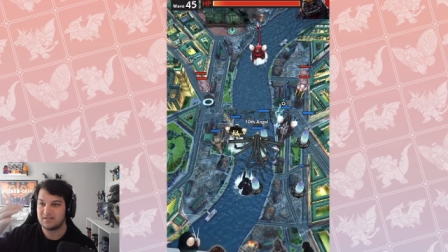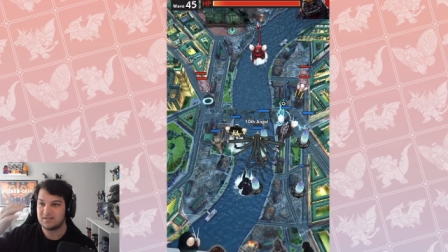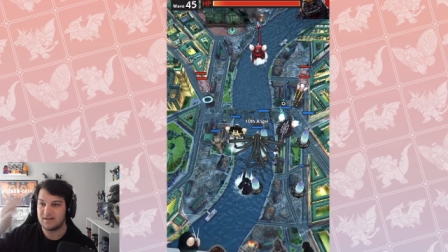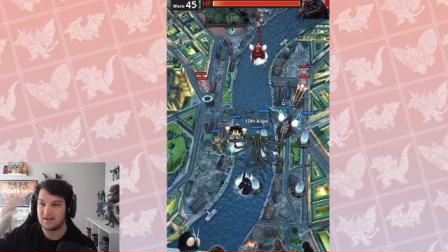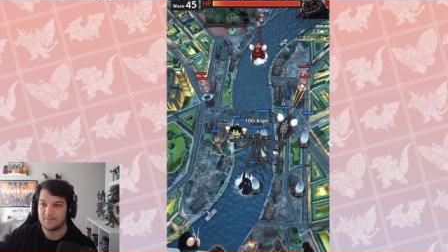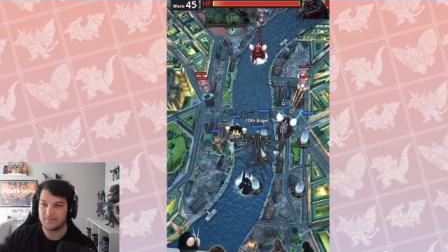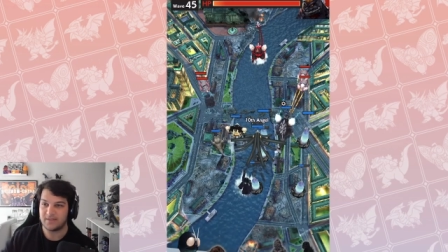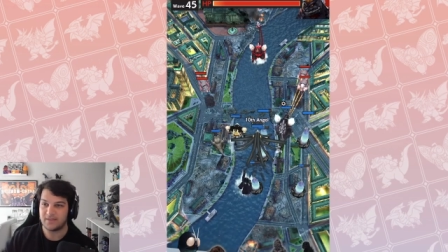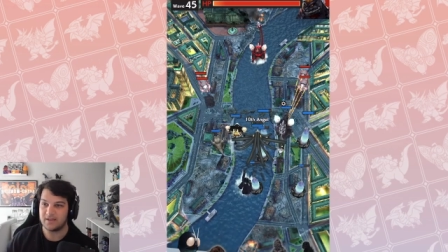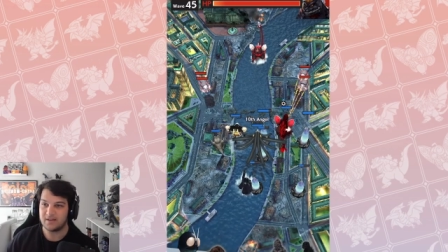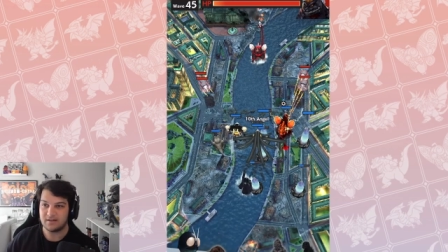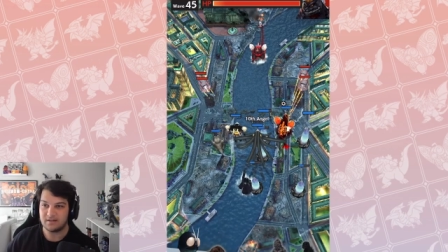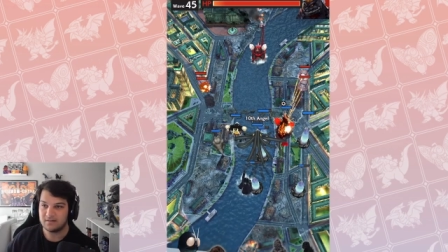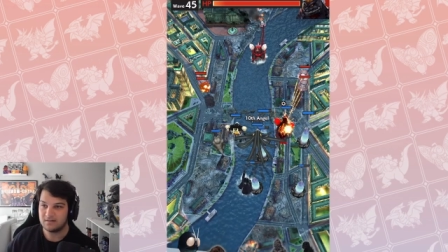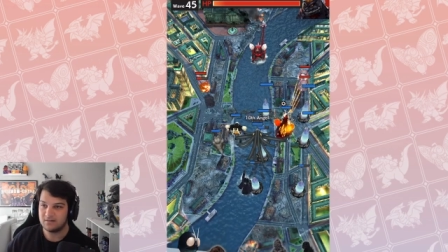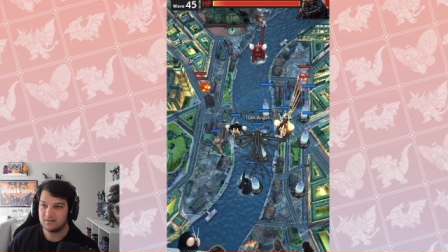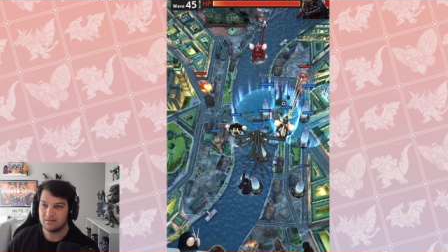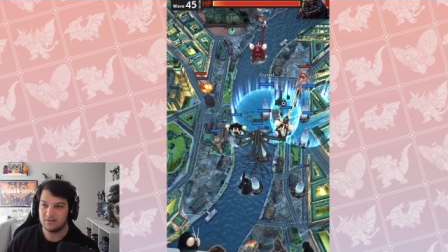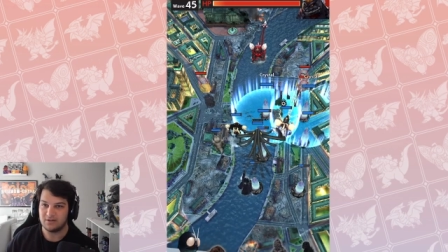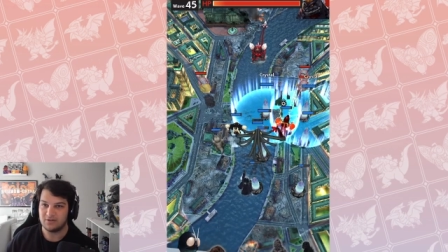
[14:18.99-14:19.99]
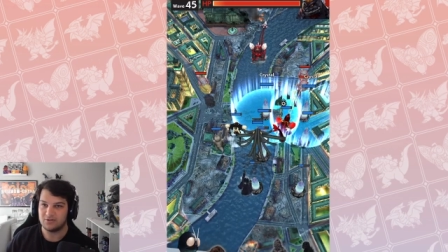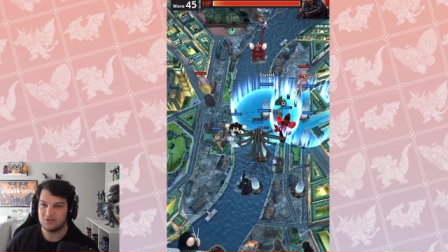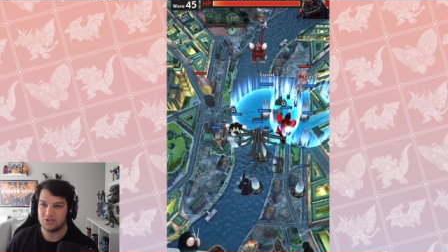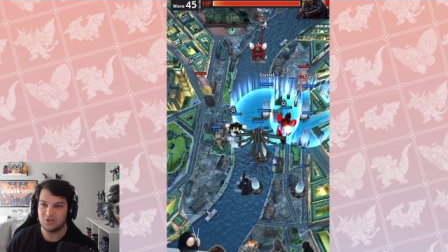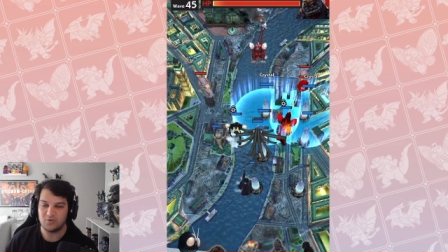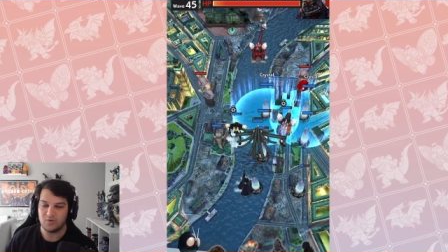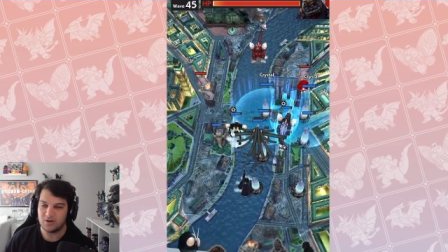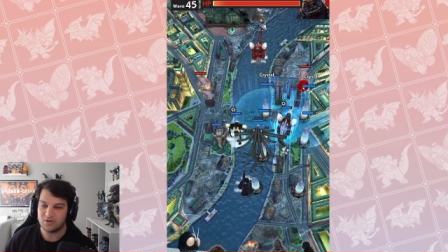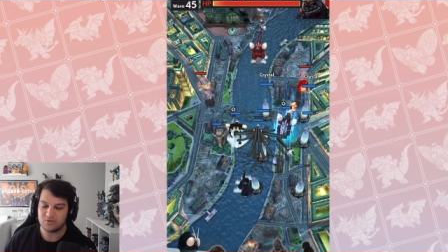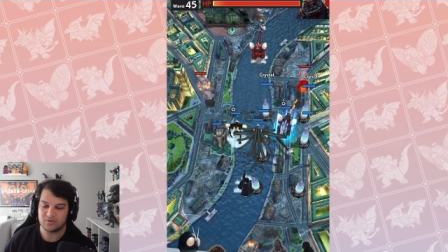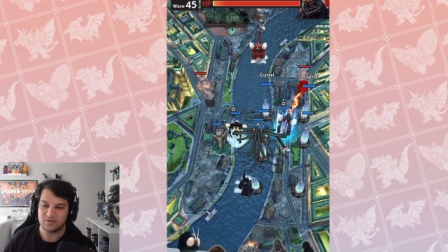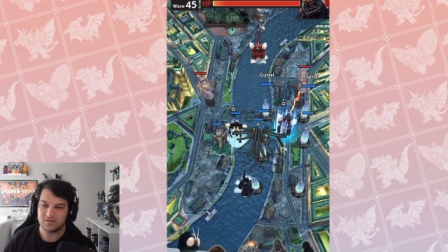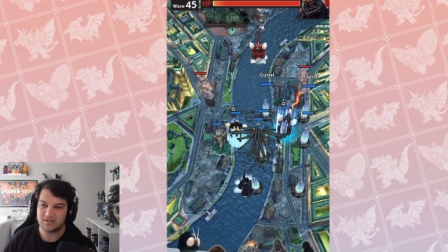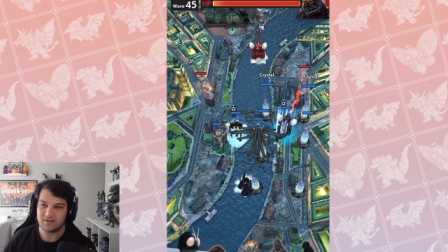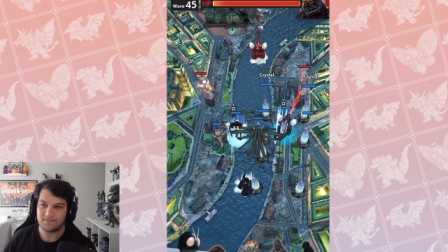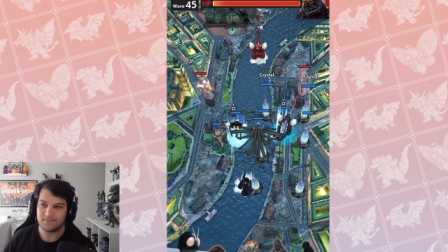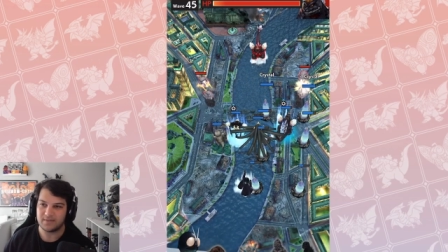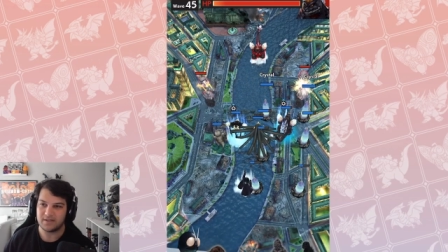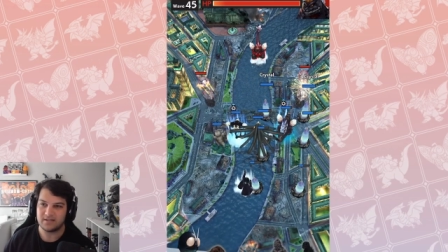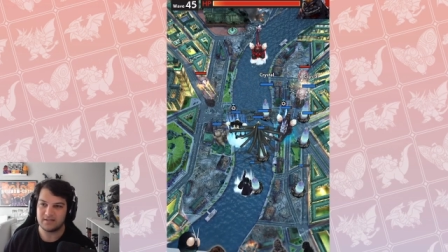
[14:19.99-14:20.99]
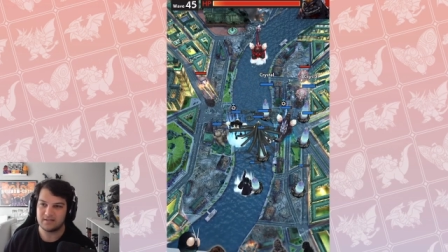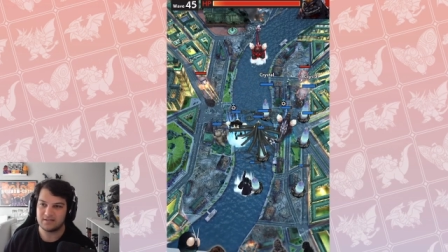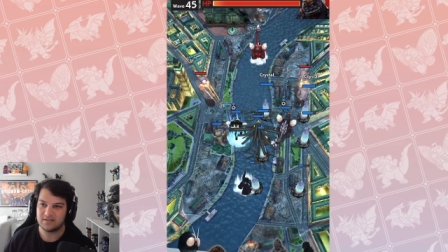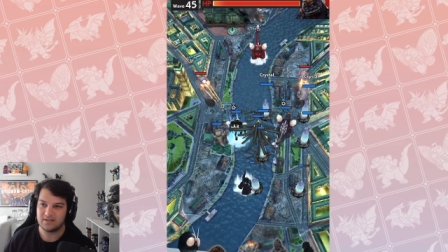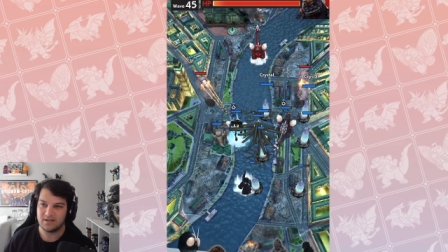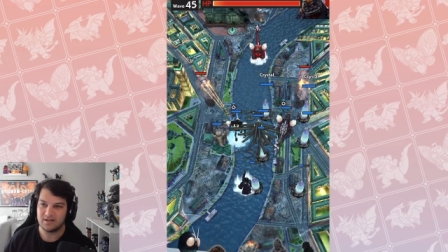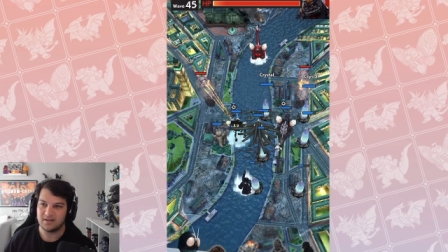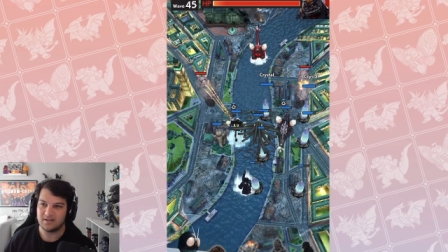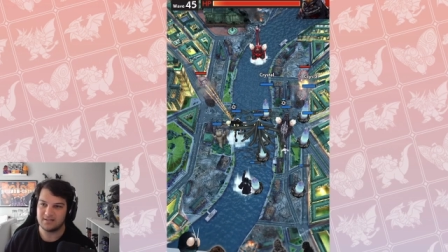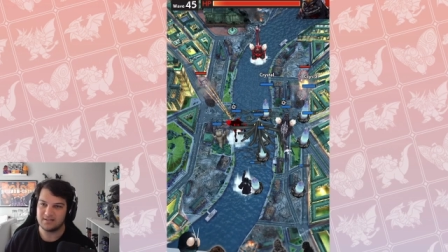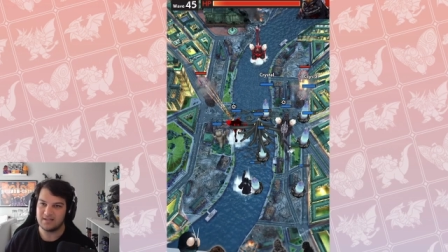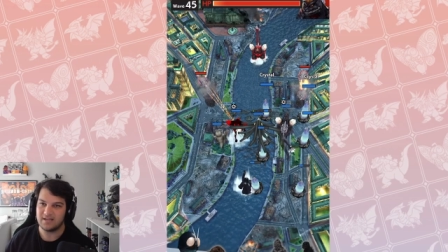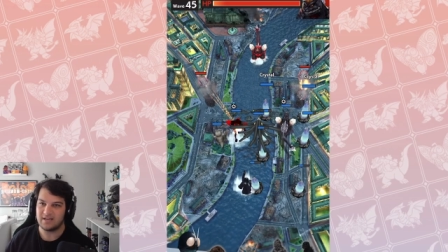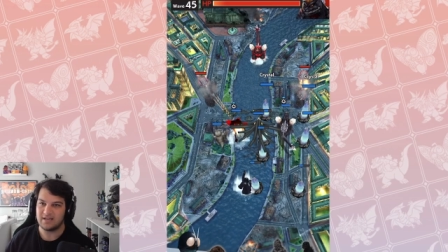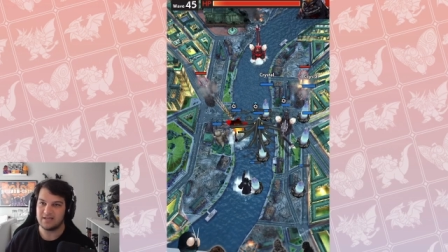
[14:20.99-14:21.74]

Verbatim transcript: something or 200 something uh,